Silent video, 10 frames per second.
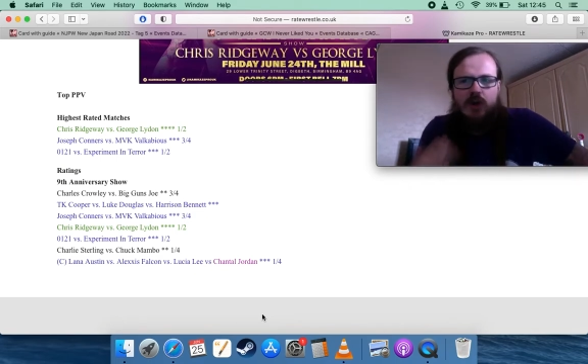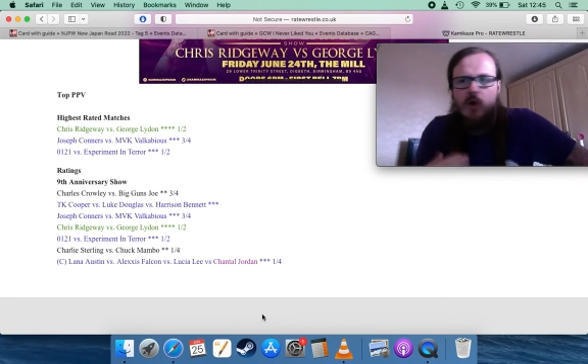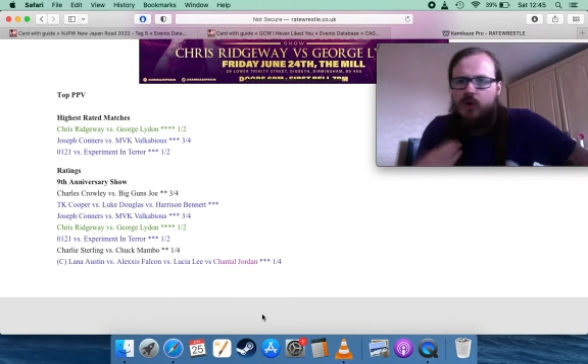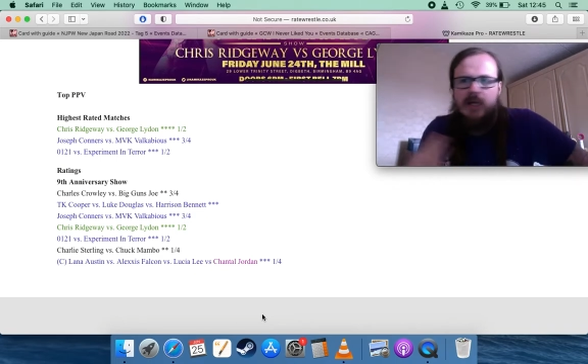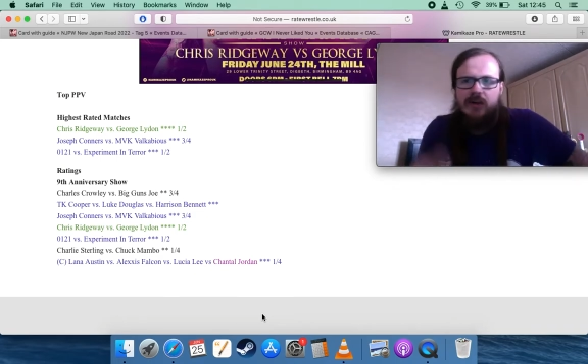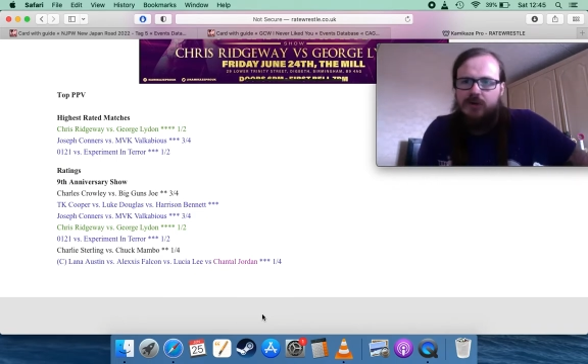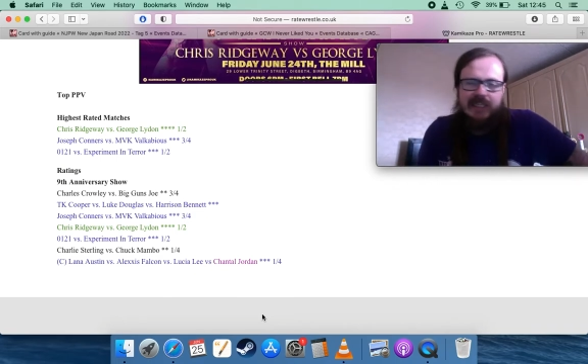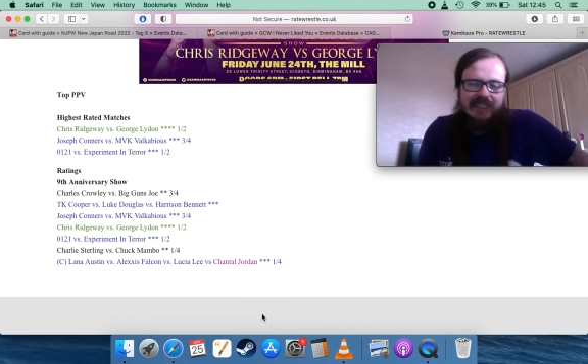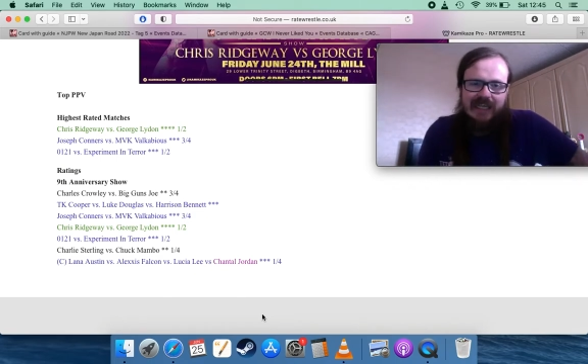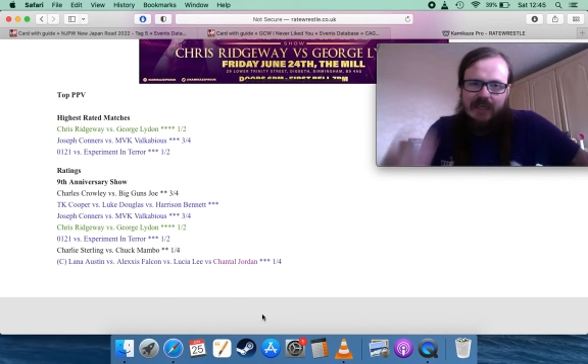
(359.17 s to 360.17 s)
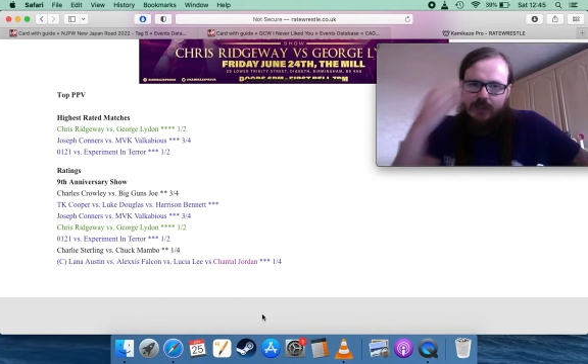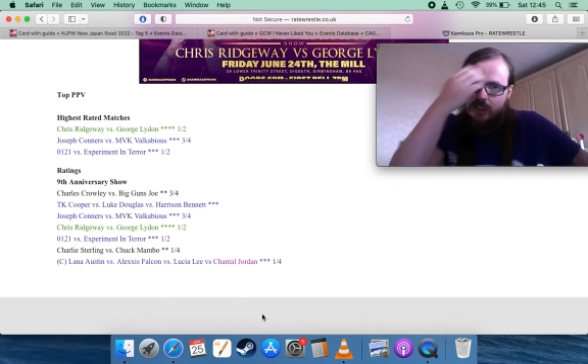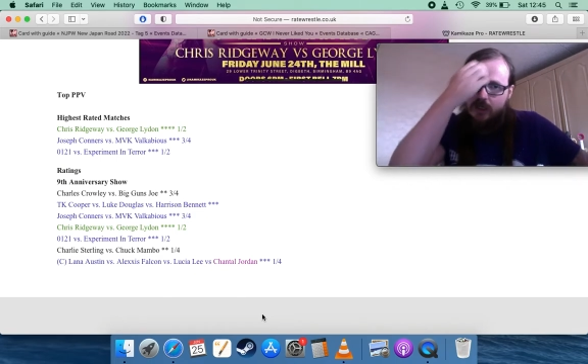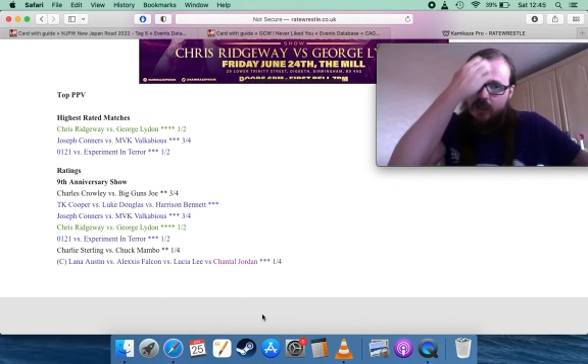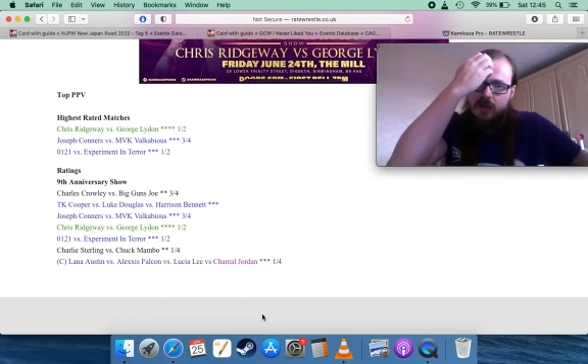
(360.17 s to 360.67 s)
call it, like his knee was
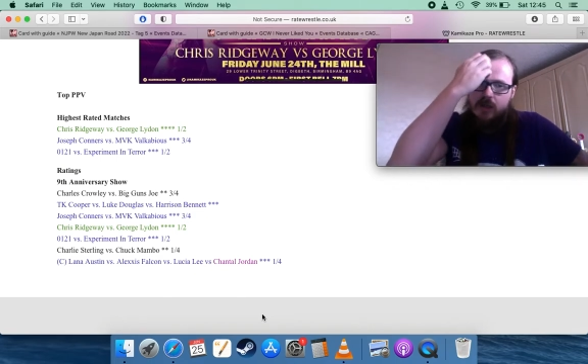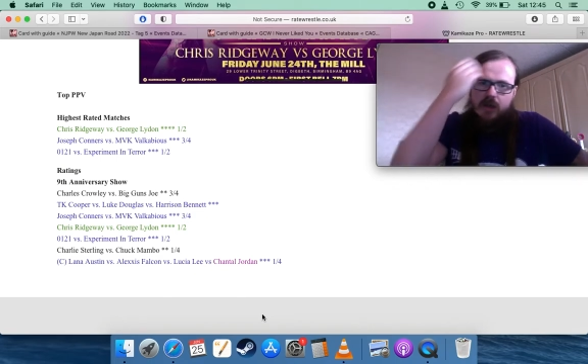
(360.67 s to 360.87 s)
done.